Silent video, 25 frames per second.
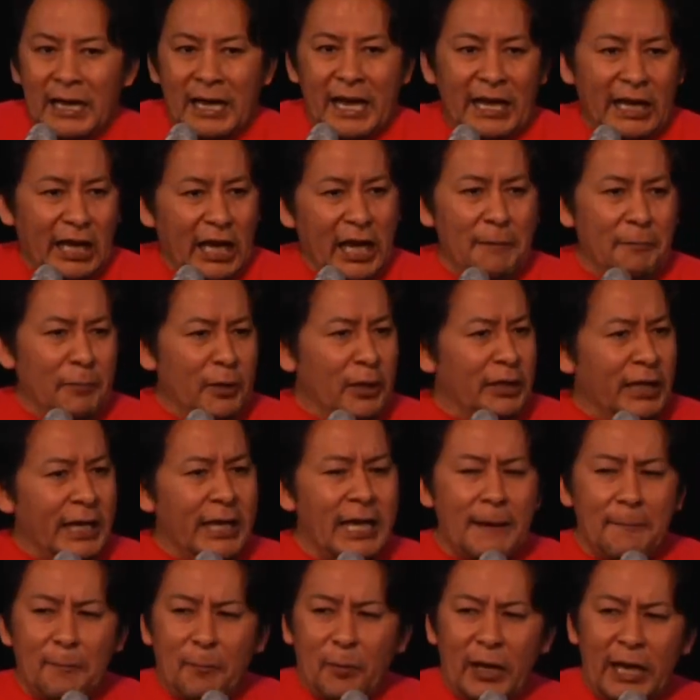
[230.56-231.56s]
And every day
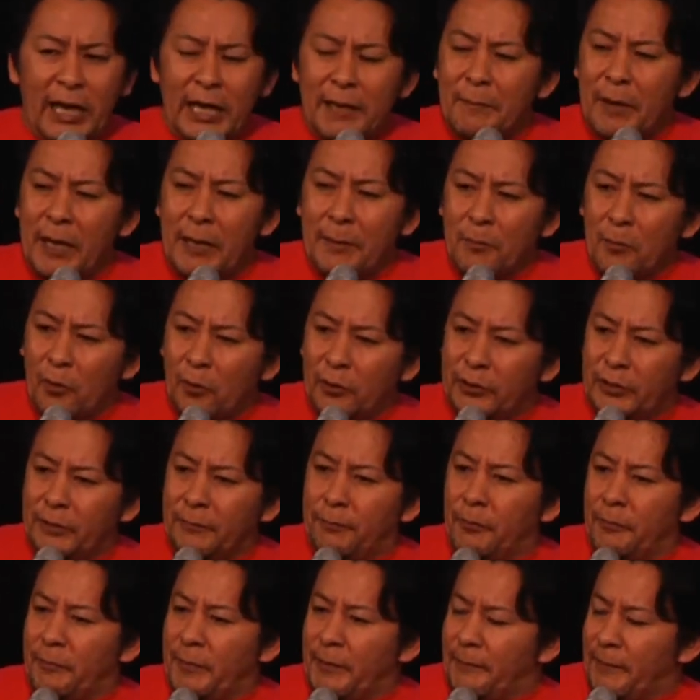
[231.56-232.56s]
I'm blaming my mother
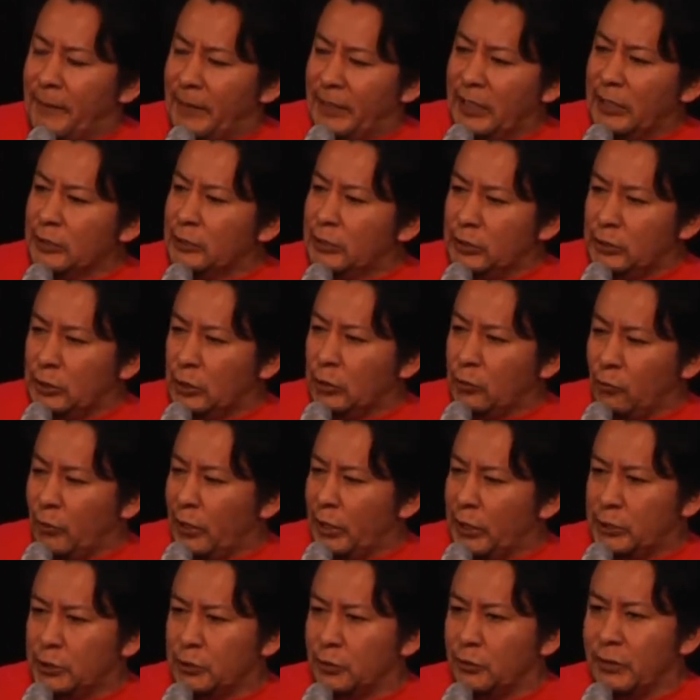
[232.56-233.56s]
for my financial
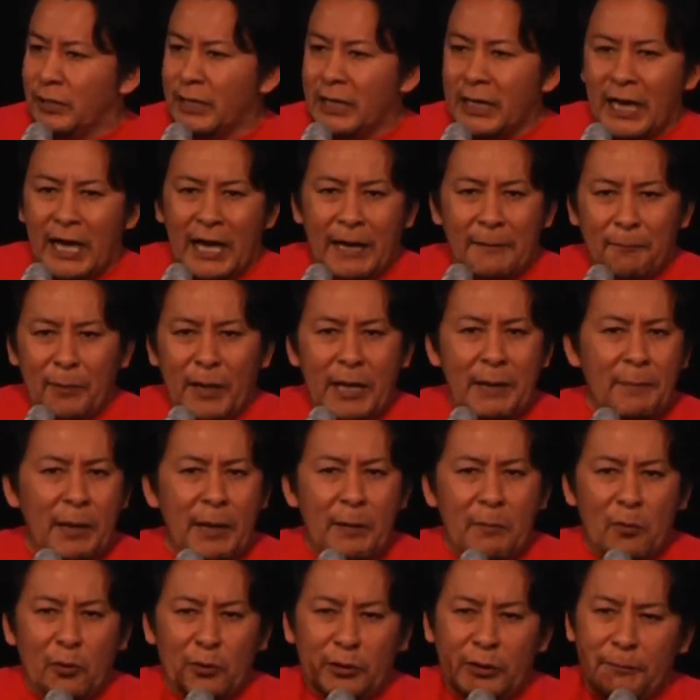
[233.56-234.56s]
situation. I blame my
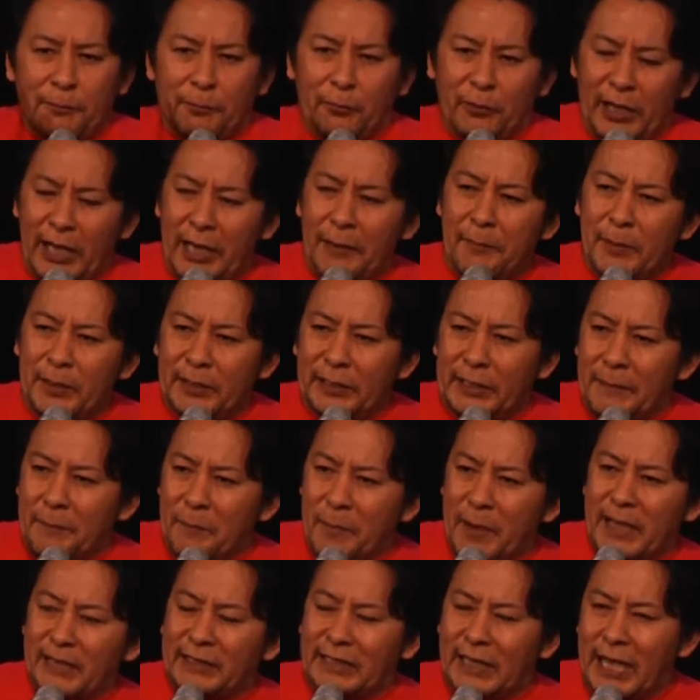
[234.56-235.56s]
mother for everything
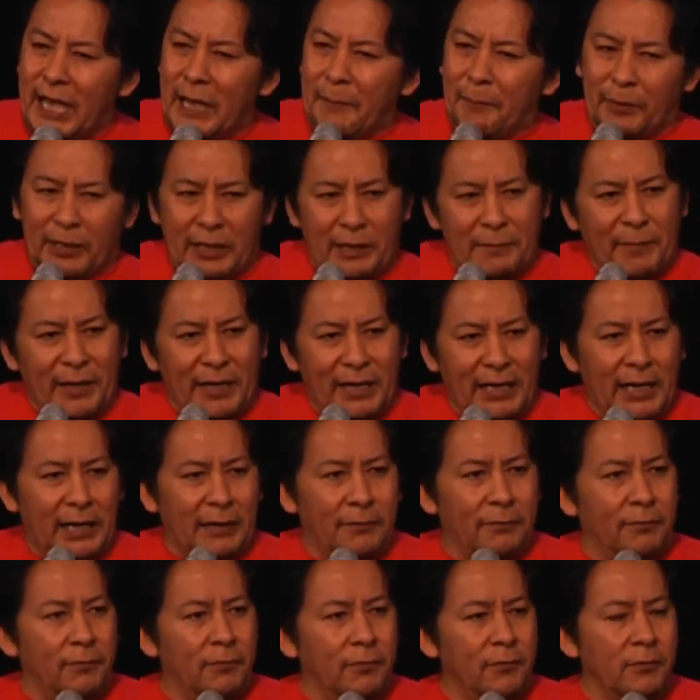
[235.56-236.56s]
bad that happened in my
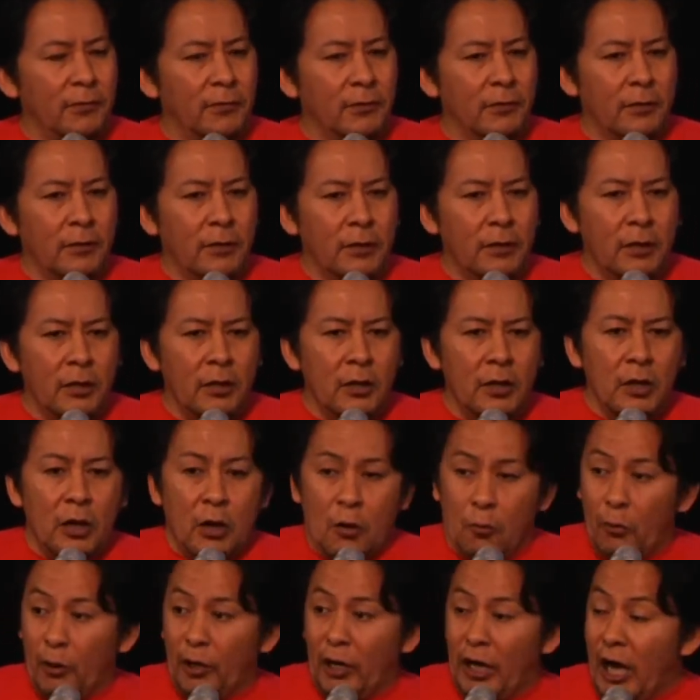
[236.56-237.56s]
life.
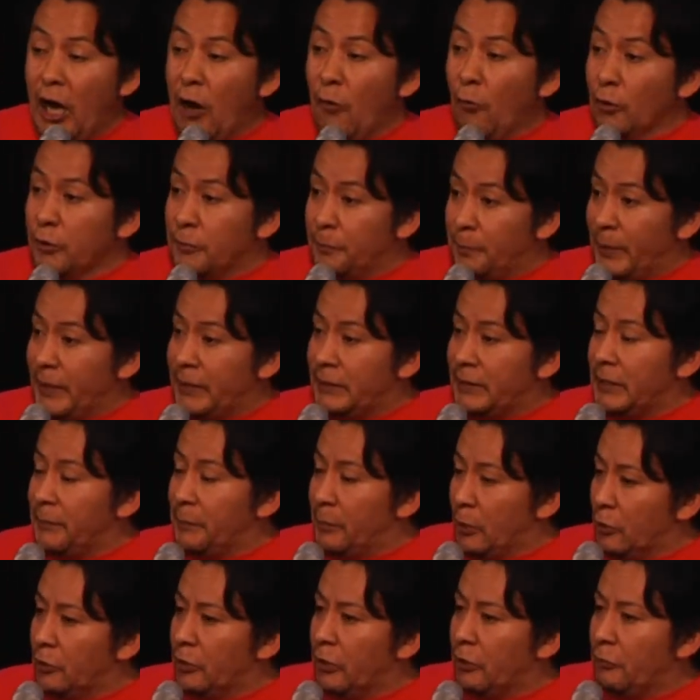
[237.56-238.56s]
While I was busy
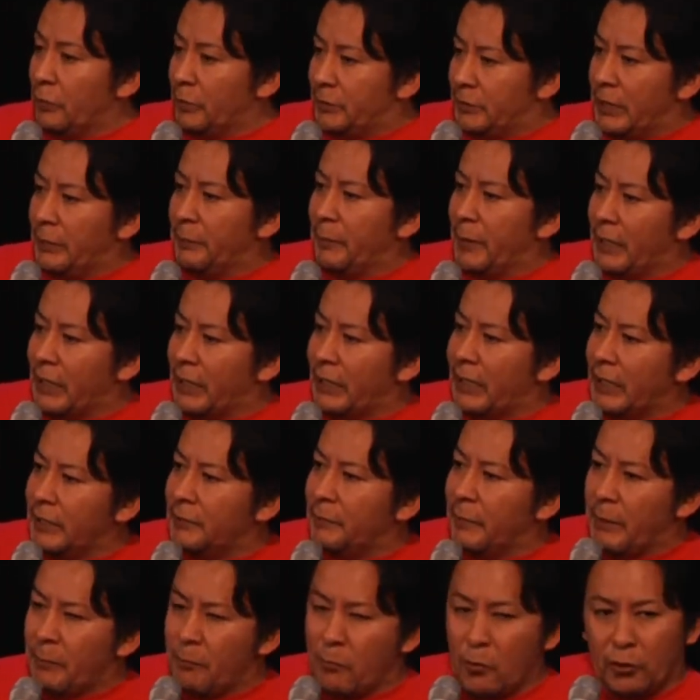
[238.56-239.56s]
building resentment against
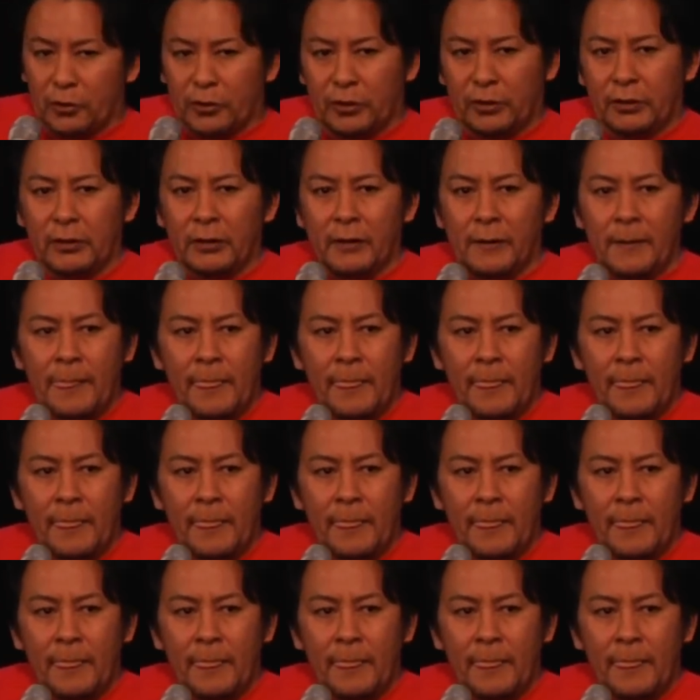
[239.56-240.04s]
my mother